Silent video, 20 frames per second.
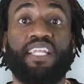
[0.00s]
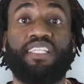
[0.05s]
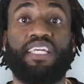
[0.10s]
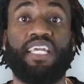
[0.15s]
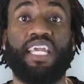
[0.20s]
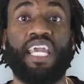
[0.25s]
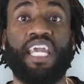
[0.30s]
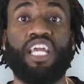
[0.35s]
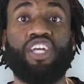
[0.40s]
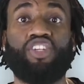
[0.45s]

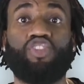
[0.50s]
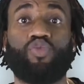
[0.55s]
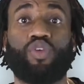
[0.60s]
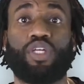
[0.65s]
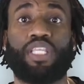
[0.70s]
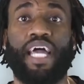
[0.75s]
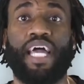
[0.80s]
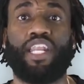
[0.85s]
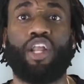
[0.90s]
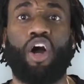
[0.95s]
The
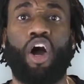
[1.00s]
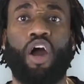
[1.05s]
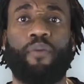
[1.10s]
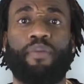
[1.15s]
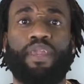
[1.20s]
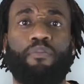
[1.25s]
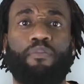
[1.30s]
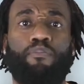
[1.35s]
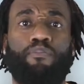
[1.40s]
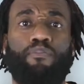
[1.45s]
Israelite
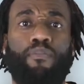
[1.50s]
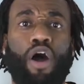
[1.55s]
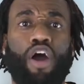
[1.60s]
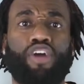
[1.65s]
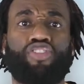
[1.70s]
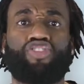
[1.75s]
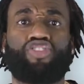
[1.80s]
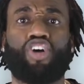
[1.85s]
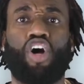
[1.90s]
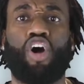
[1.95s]
army
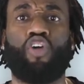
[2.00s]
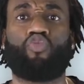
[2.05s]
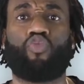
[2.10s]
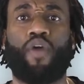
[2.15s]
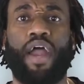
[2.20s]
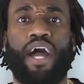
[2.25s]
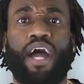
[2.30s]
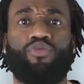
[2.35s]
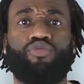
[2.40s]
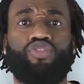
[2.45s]
marched
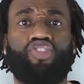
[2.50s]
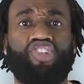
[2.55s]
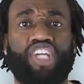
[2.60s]
around